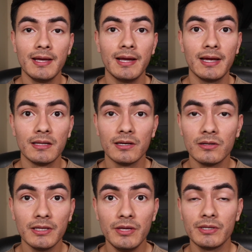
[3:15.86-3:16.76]
and
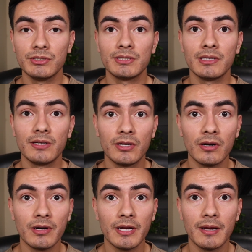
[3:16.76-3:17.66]
literally you can just get a
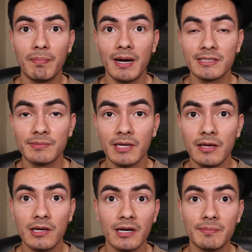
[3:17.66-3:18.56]
Keurig, buy some
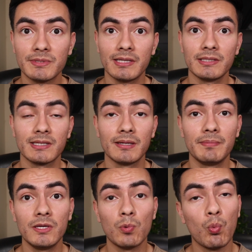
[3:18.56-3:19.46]
K-Cups, and it's gonna
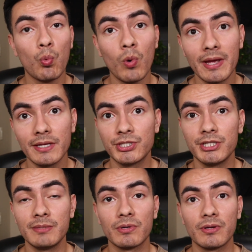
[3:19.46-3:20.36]
be way
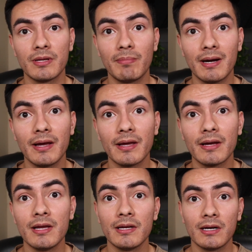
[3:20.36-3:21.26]
cheaper than buying
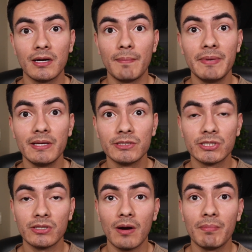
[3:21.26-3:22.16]
a big
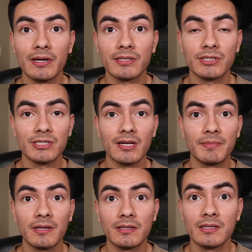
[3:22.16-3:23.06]
Starbucks or
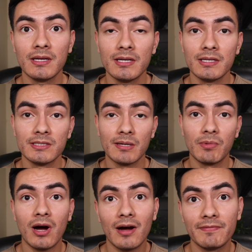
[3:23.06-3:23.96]
something, some
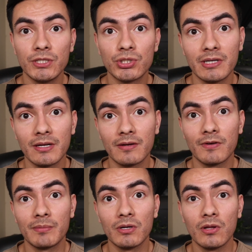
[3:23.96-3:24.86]
coffee drink
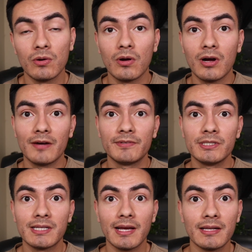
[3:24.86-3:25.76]
from your local coffee
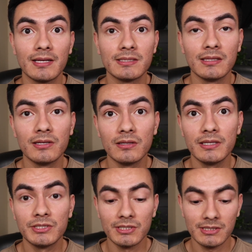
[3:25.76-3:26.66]
stand that's literally
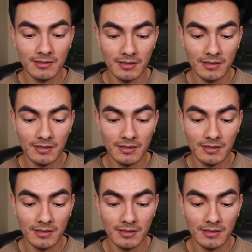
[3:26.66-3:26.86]
just